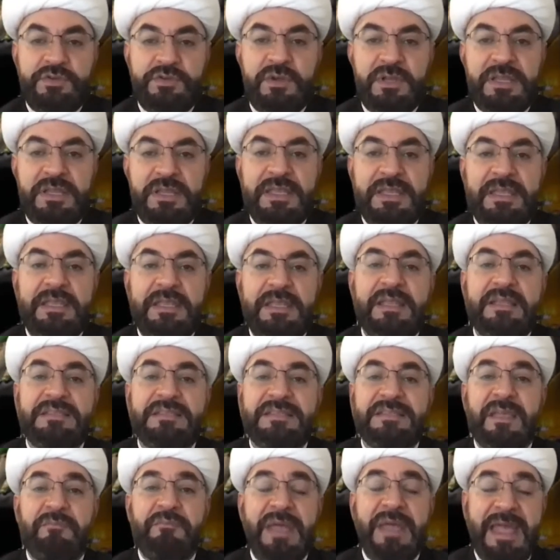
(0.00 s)
Surely
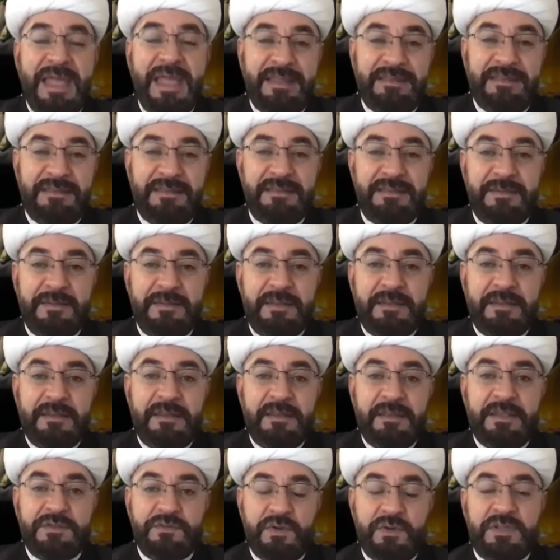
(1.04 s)
his command,
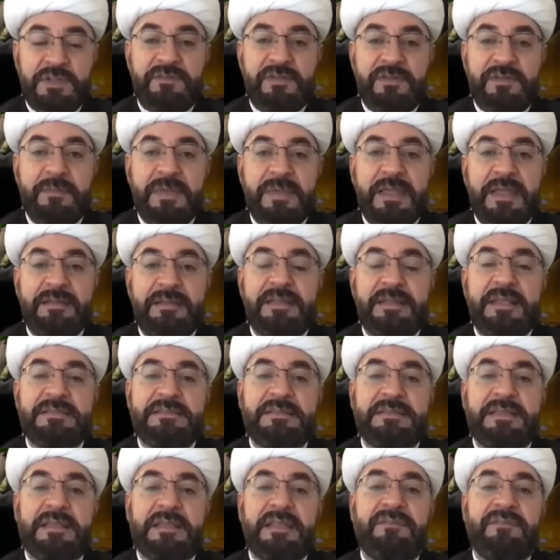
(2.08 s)
his word of command,
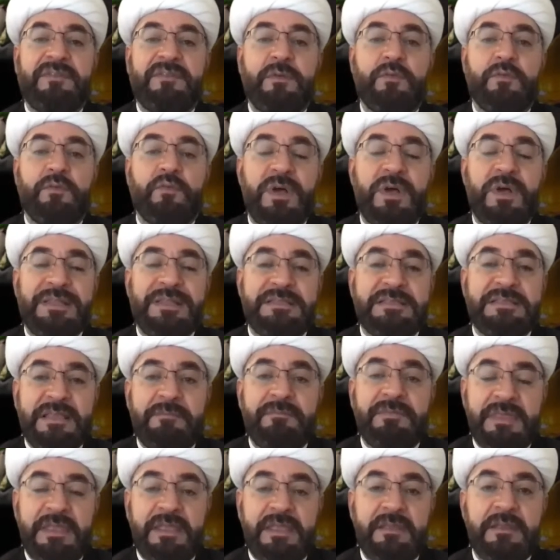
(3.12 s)
is that if he wants
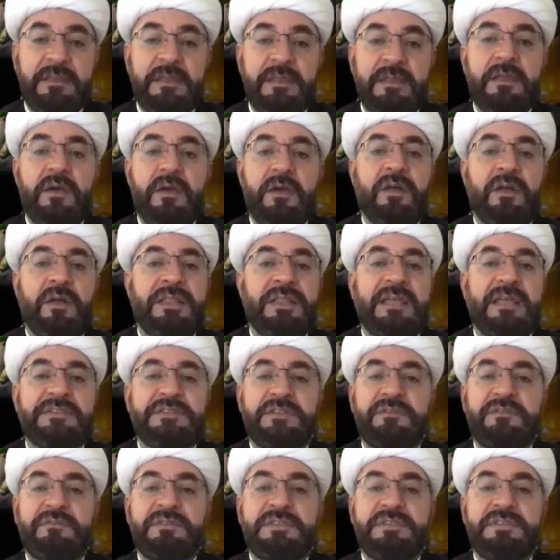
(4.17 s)
something, all he
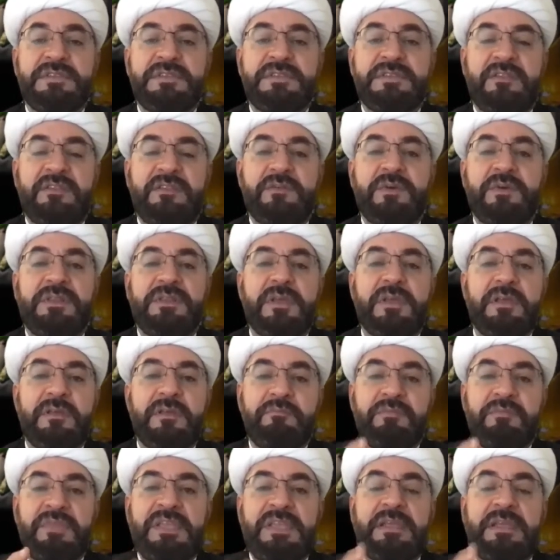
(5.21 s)
has to do is say to it,
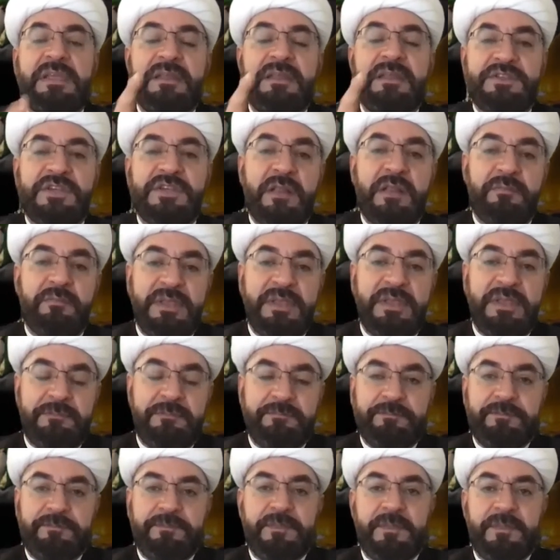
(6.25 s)
be and it shall be.
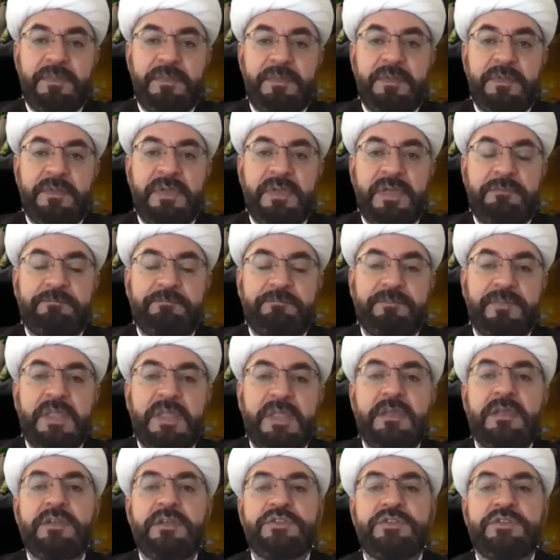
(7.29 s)
Okay?
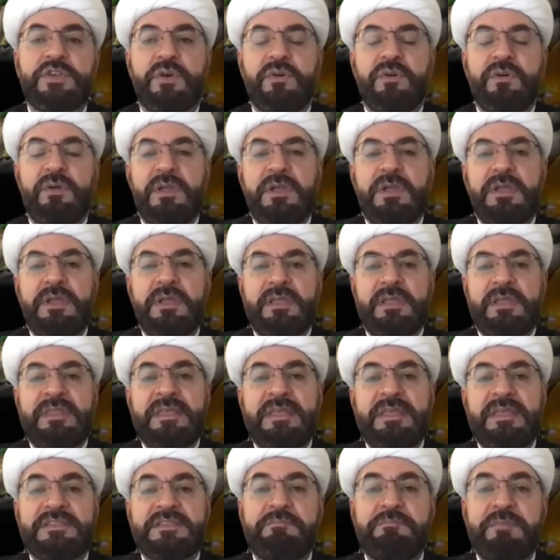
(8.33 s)
So
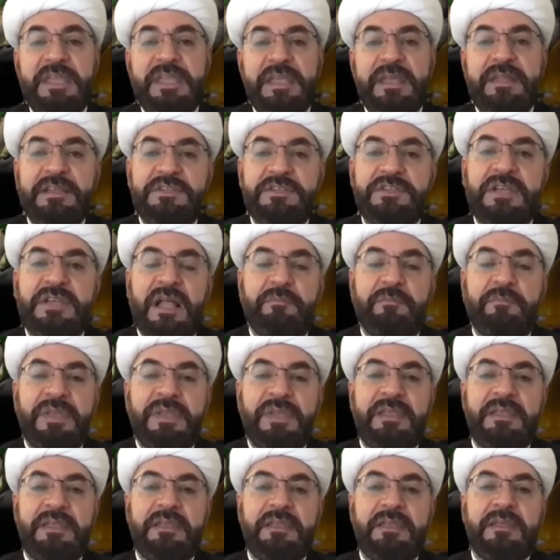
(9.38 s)
this be and it shall
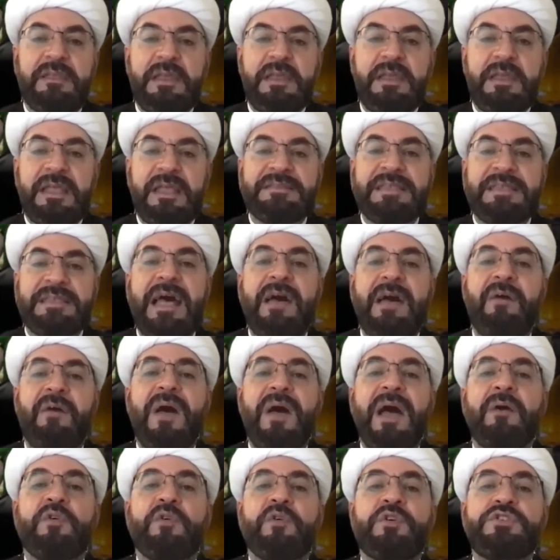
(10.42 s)
be is how
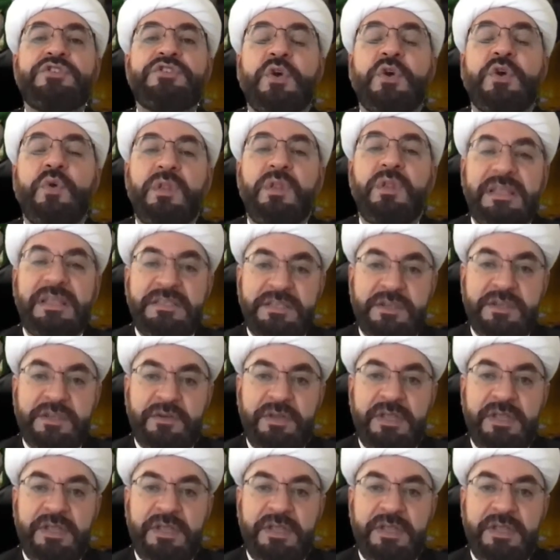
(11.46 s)
our soul is